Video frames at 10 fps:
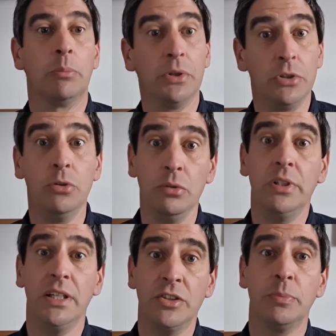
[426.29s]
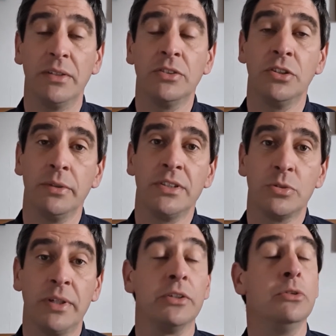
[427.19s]
But you need to be able to do it
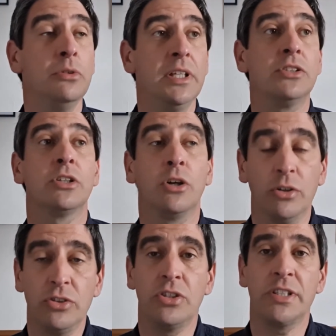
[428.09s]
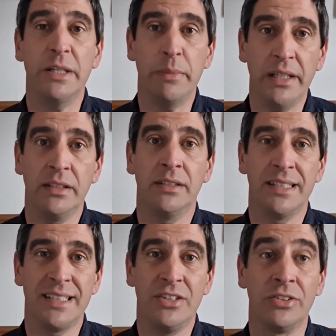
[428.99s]
as well. You need to consciously make the
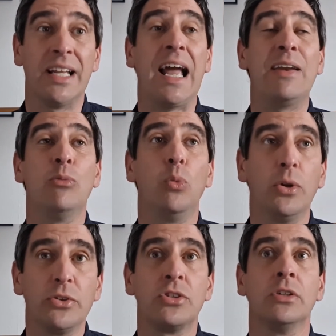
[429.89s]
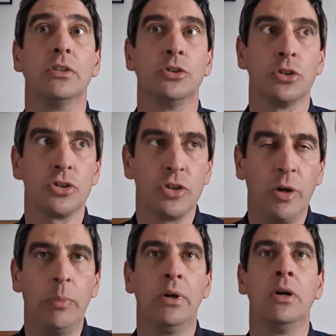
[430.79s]
decision and want to
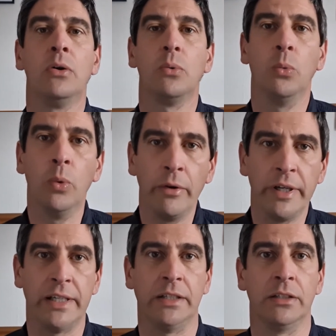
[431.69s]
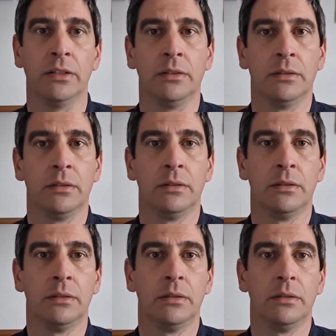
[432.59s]
stop worrying.
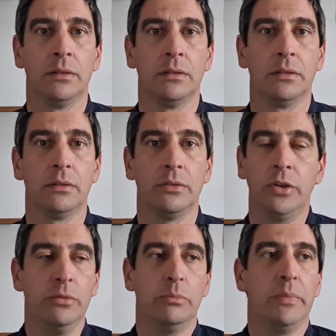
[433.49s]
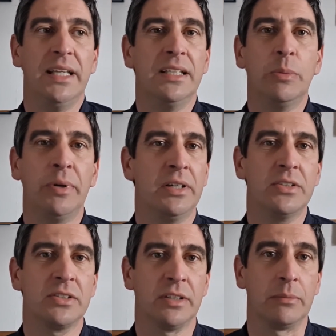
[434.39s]
Don't make it a
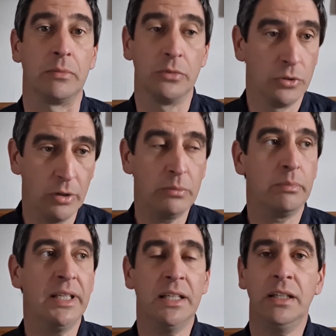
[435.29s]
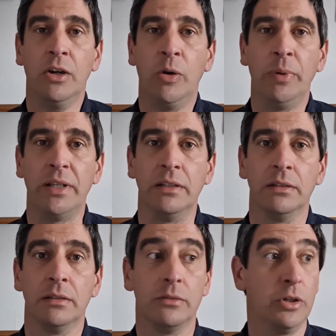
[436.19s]
pastime. Don't make it your hobby.
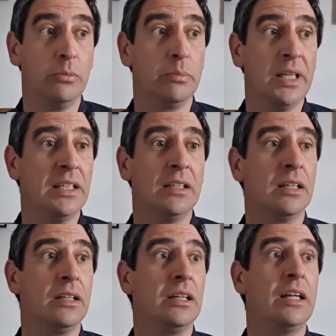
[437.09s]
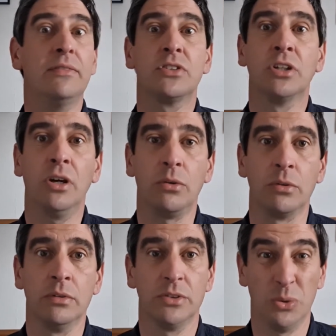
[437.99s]
Don't make it your life's
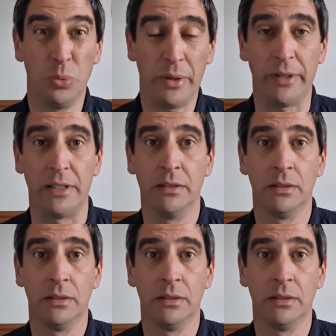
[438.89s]
goal to worry.